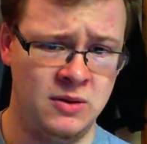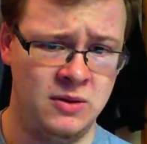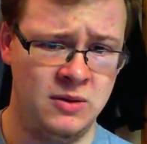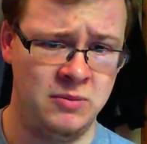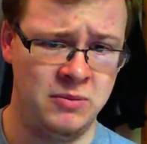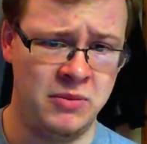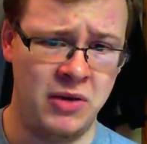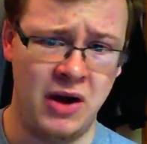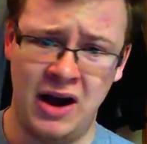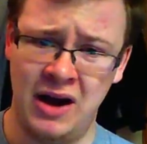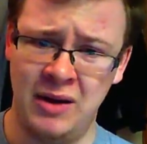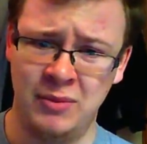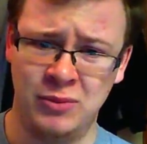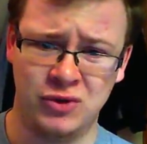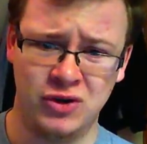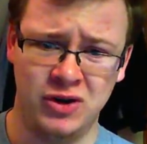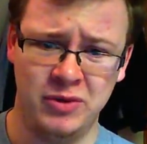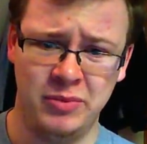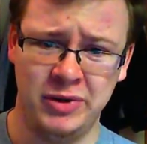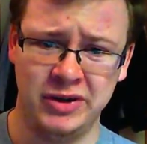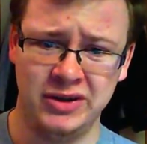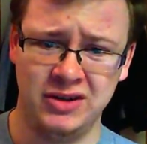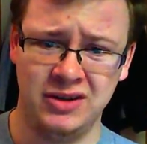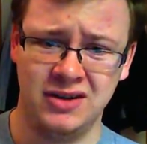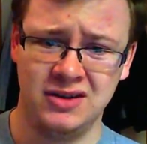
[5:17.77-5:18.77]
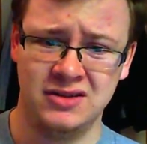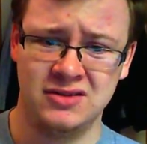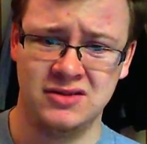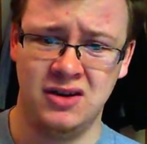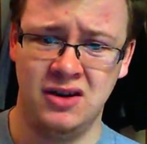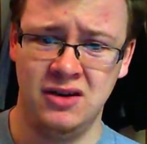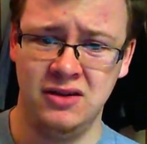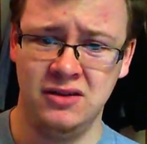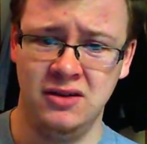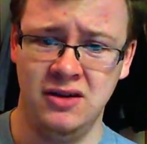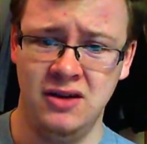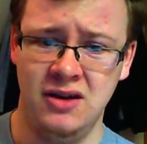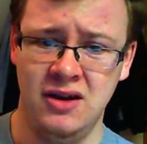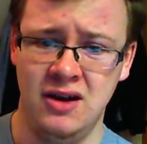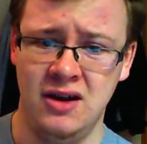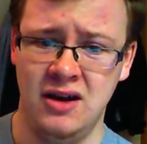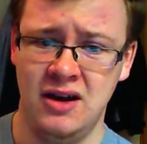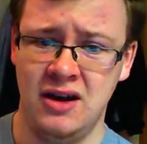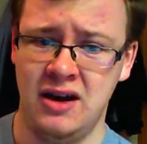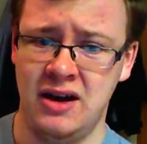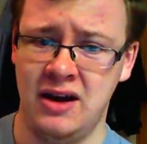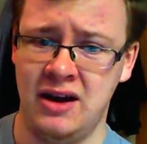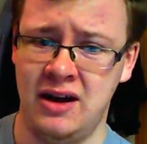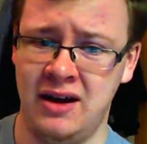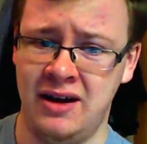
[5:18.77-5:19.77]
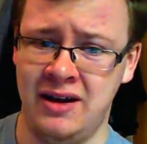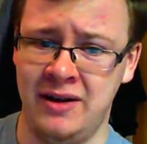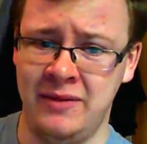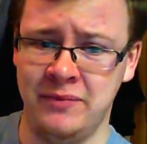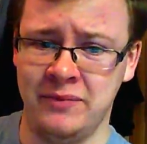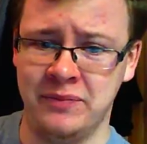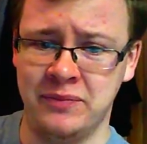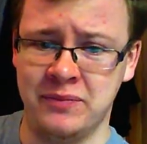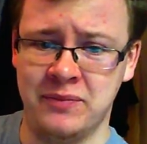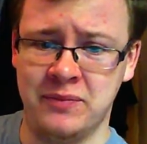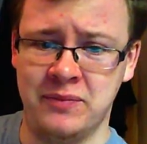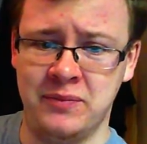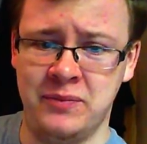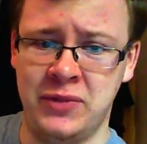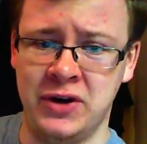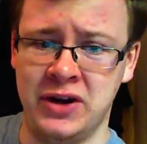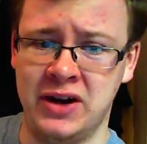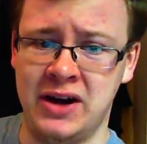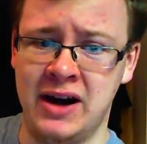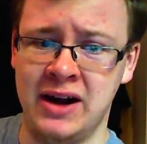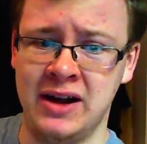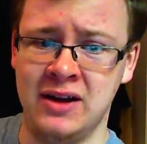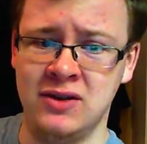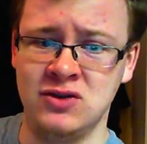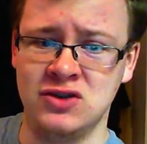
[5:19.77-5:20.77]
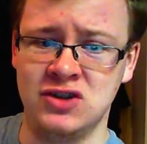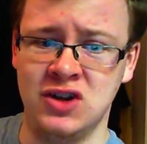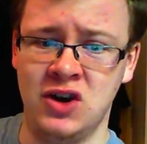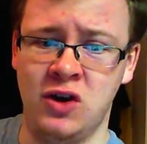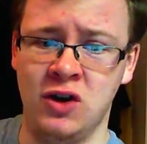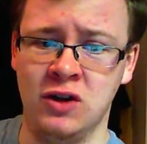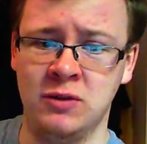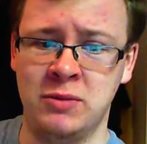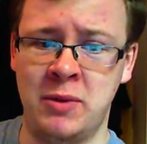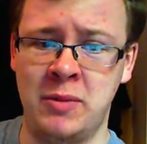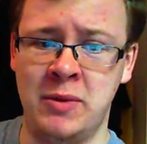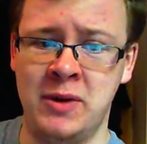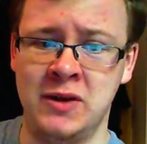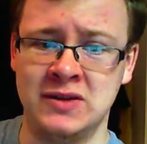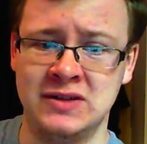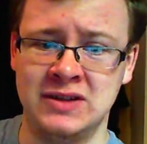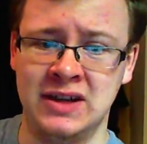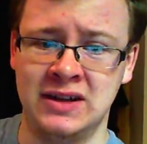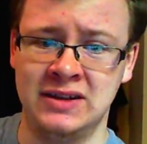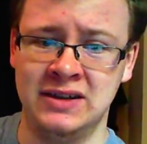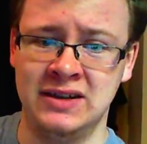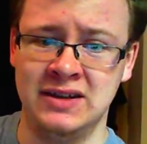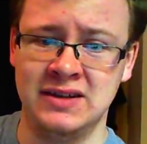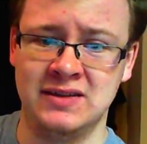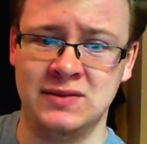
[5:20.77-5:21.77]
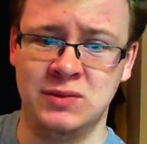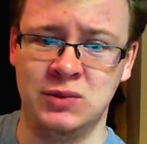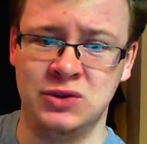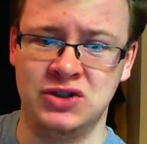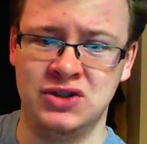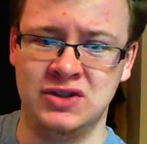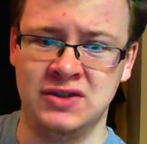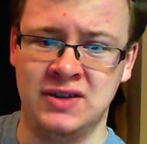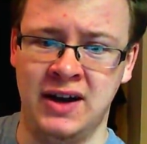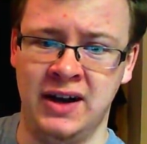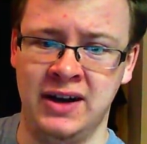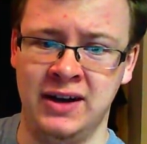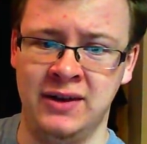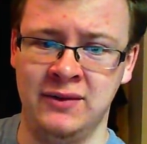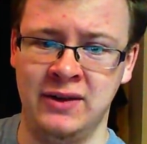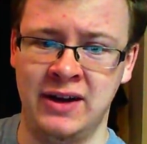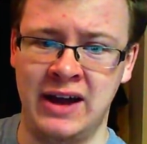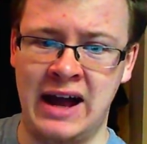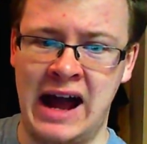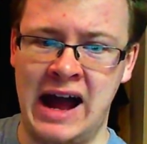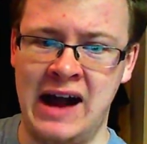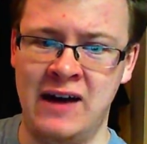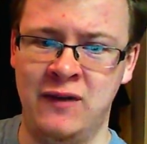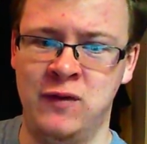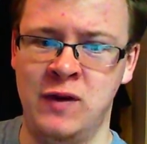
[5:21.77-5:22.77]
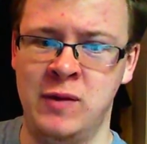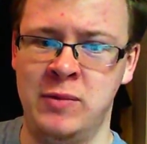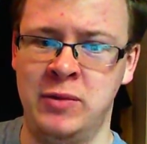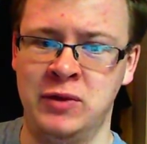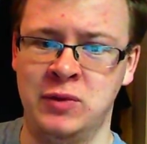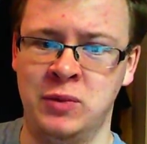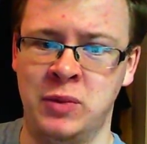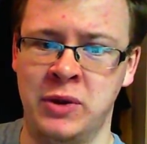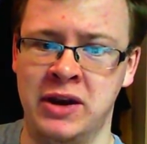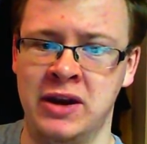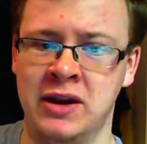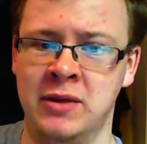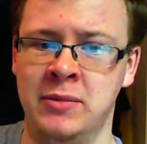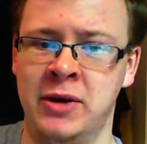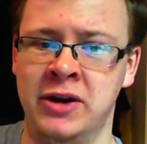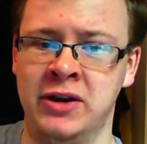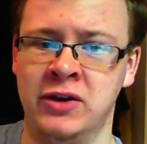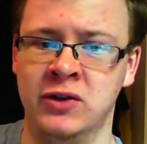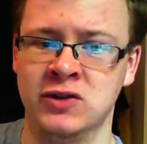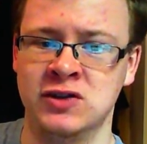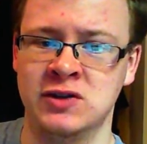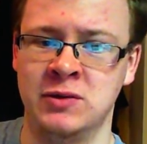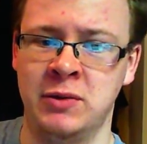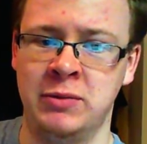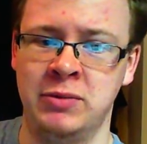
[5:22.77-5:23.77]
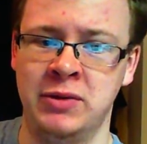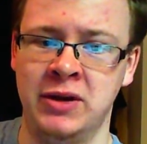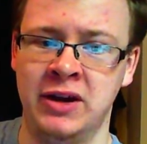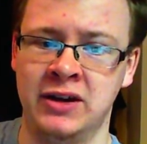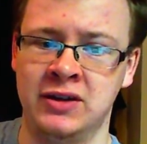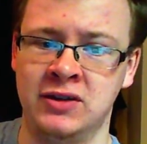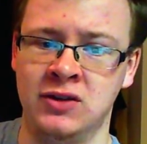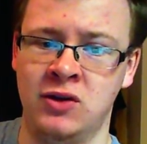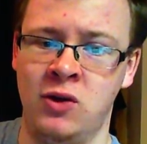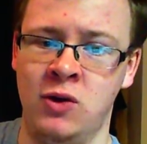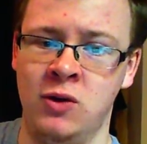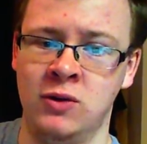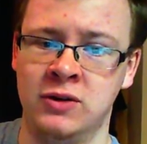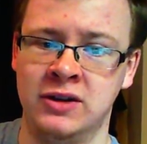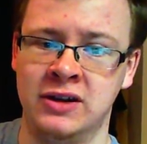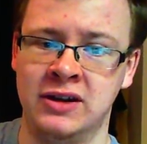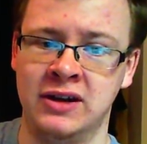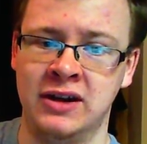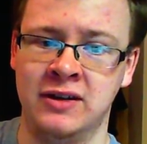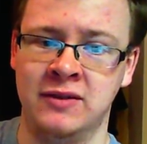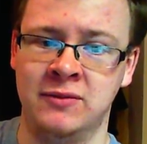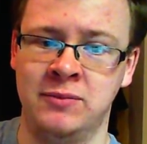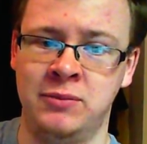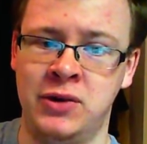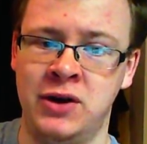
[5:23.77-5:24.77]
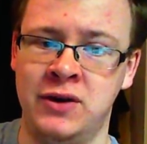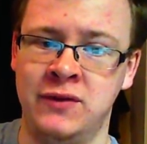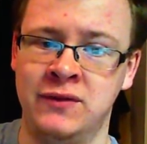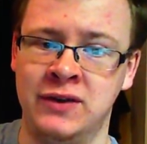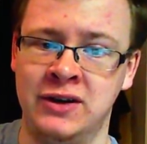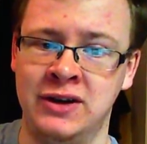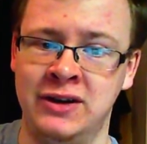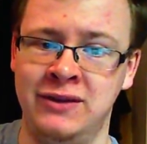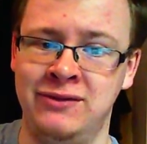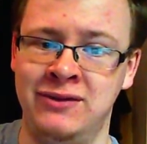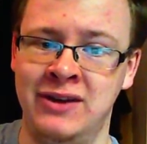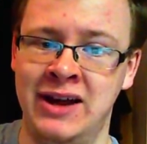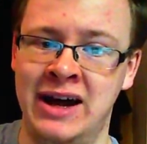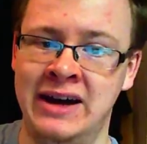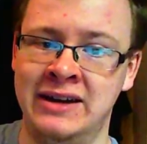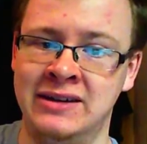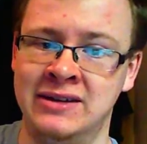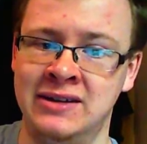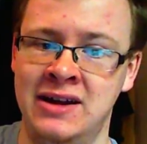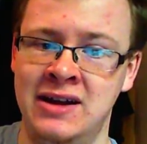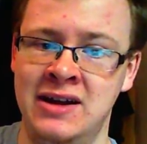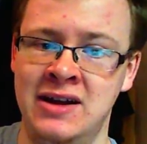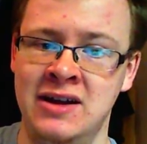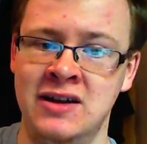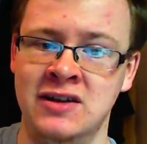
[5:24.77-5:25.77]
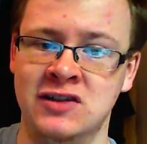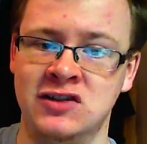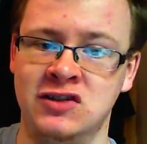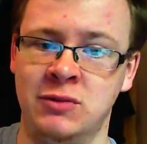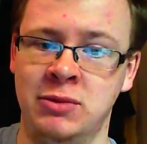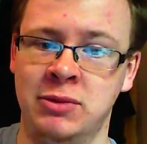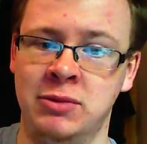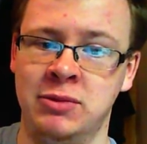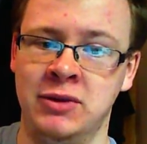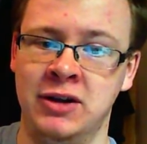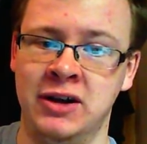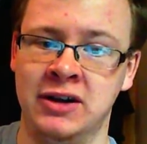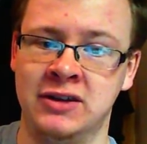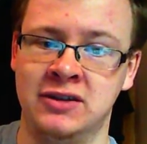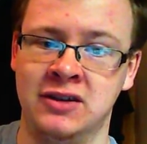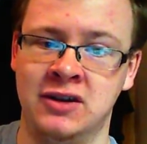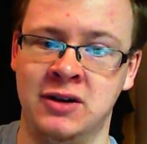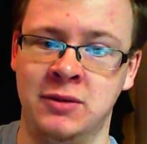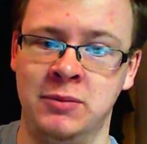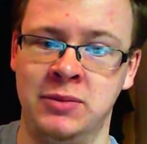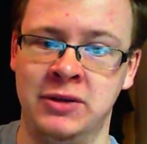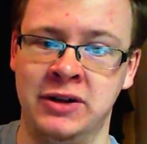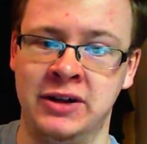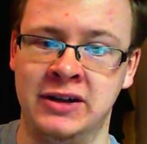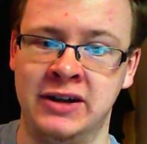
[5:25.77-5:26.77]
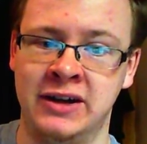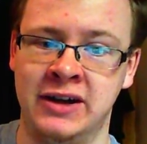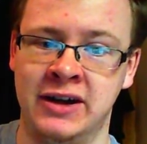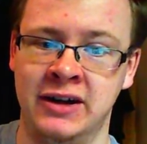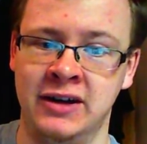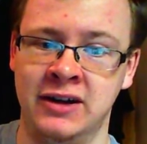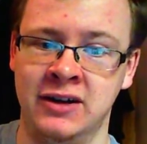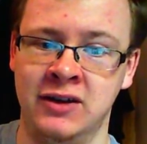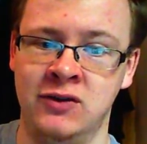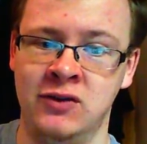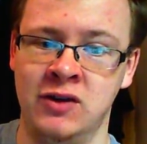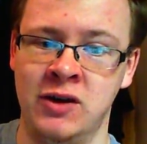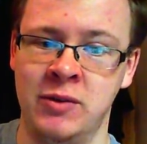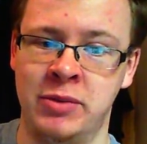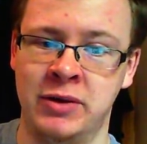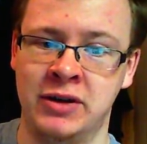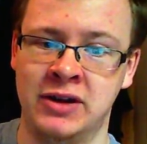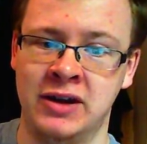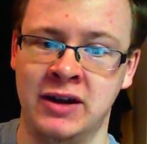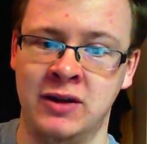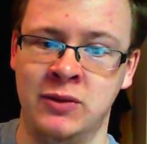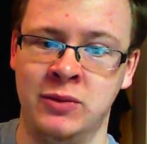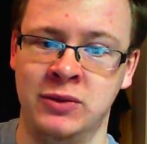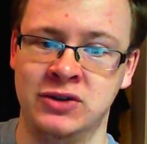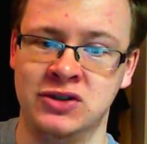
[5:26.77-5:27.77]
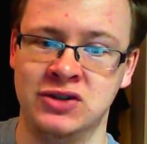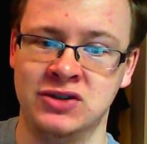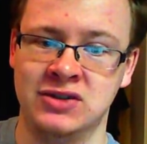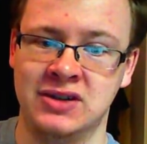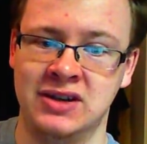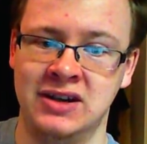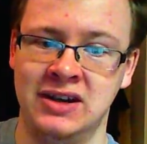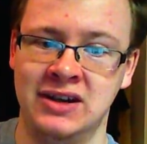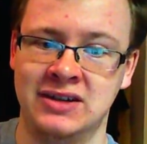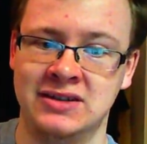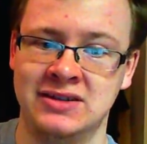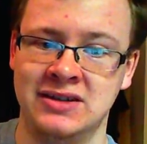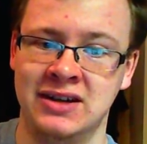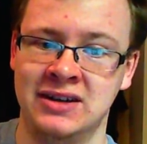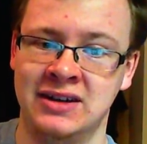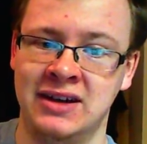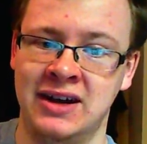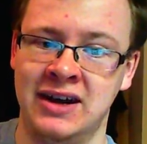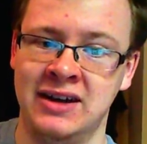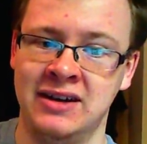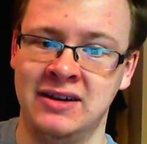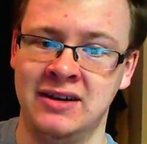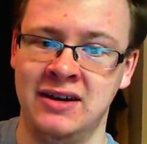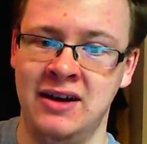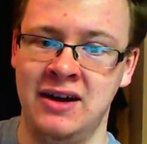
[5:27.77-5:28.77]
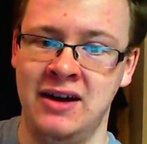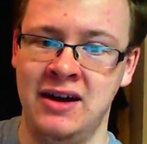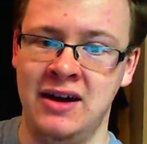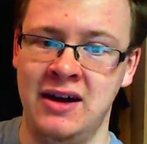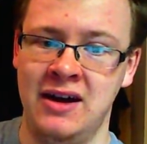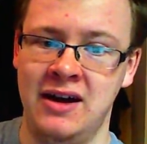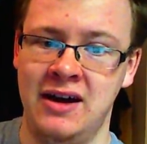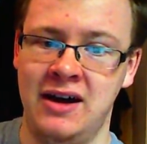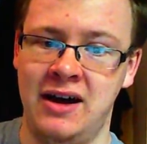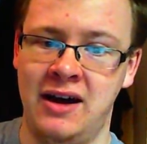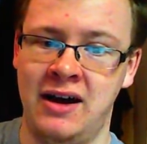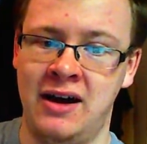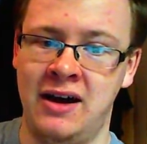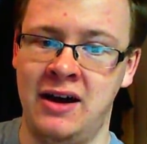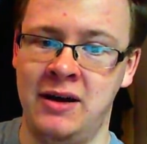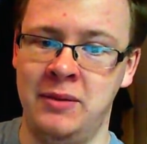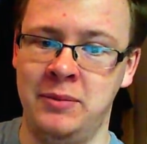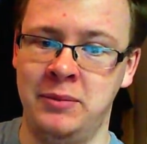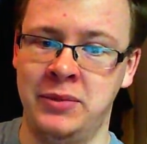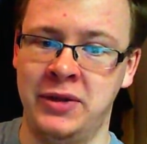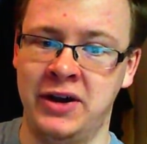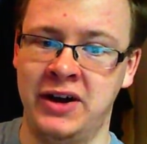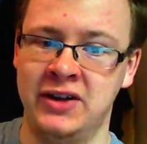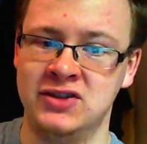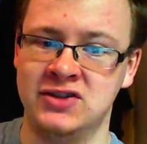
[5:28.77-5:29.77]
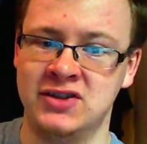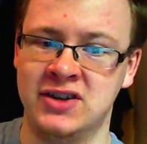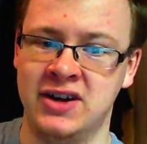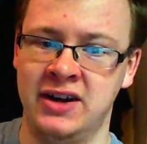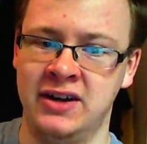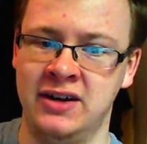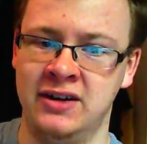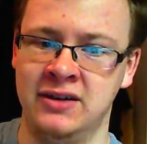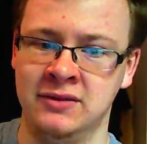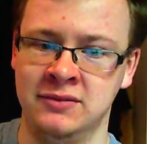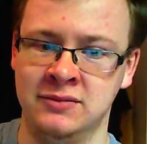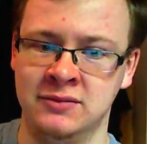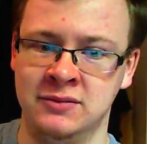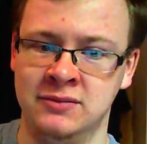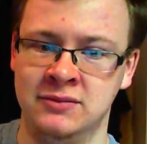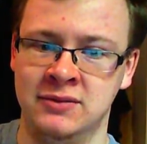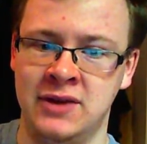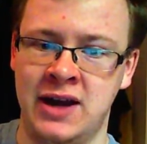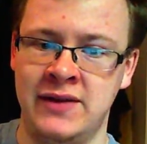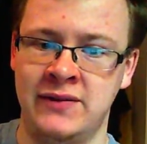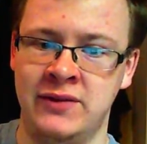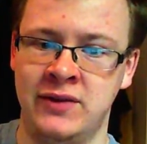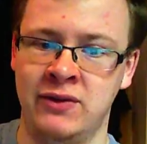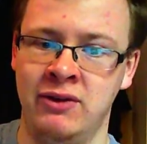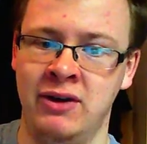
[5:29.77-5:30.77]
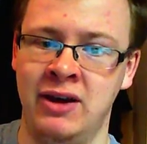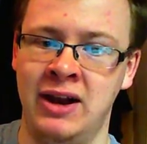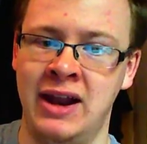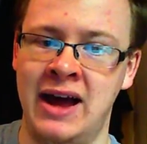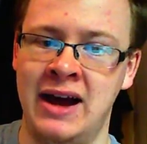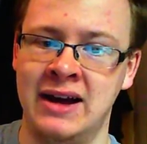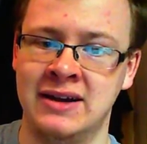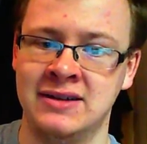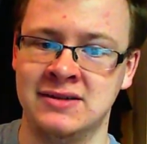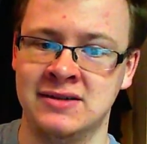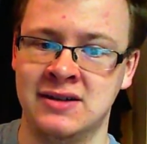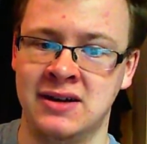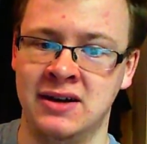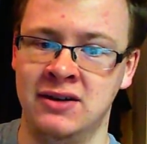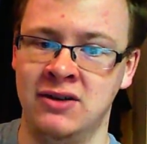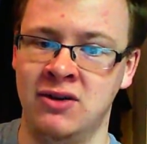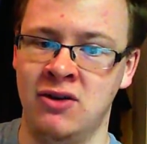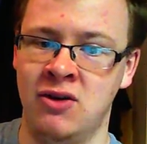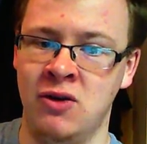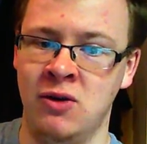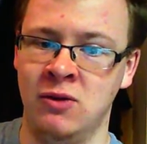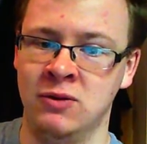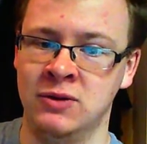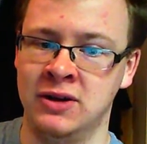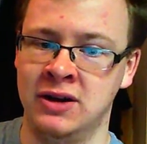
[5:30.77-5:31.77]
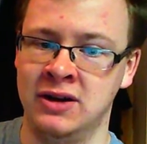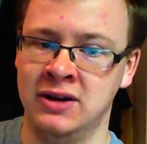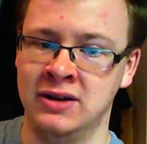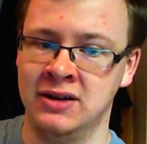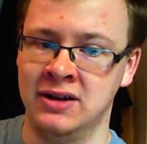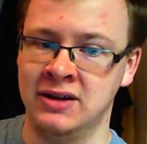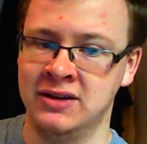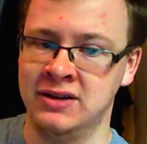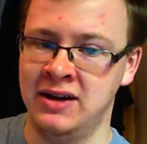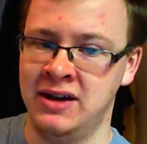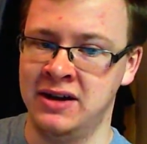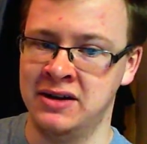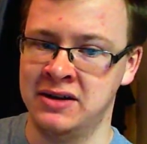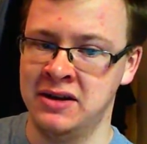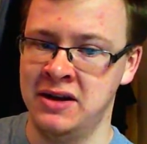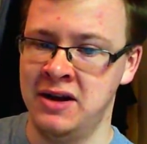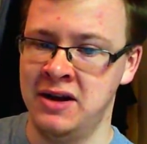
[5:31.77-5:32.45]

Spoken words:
Palm grip, I think it's called. But I usually hold my mouse like this, which is kind of like halfway between them. I know some people like to hold it like perfectly flat. Some people like to completely kind of grip it like with just clicks like that. But I just kind of have a relaxed kind of hold on it like that.